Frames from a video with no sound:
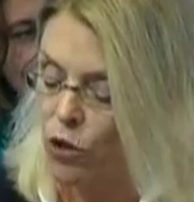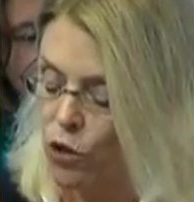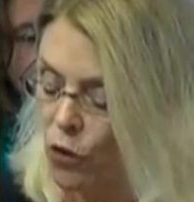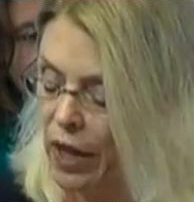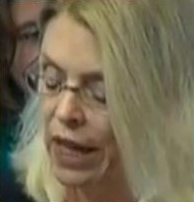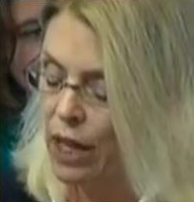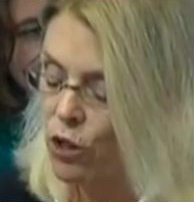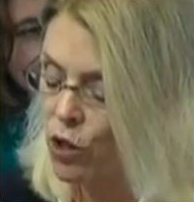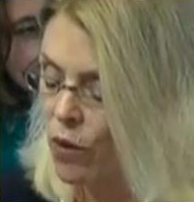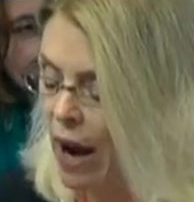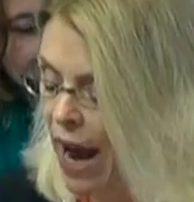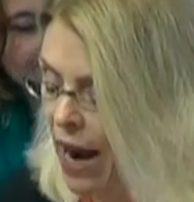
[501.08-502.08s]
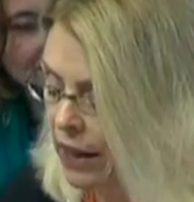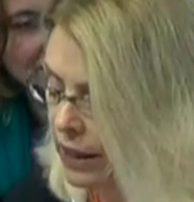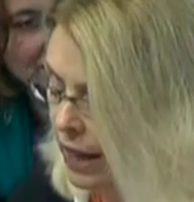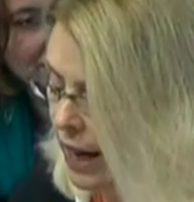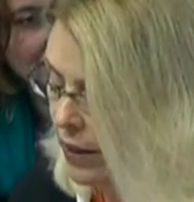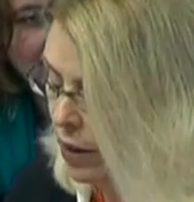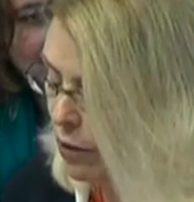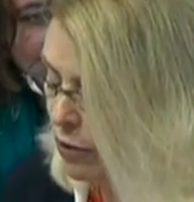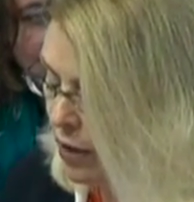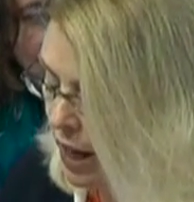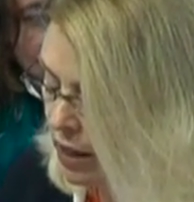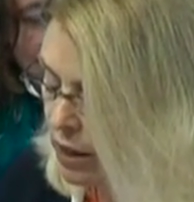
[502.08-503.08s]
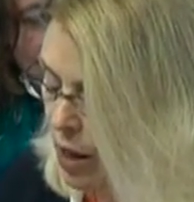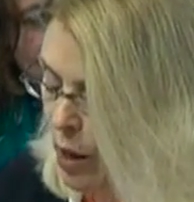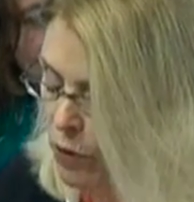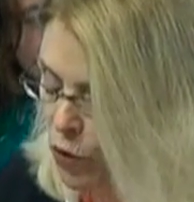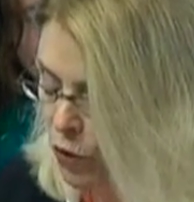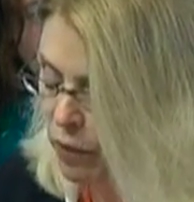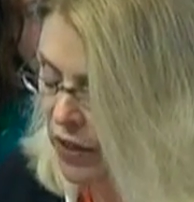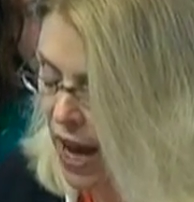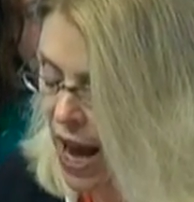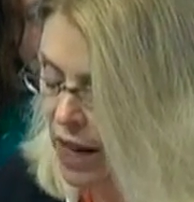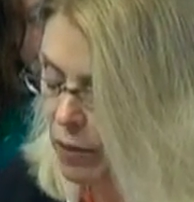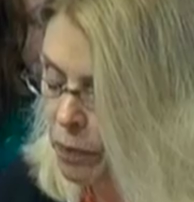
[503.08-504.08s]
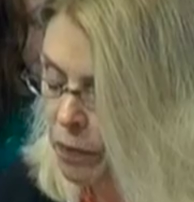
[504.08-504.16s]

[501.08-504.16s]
So they interact, and the effect comes from that.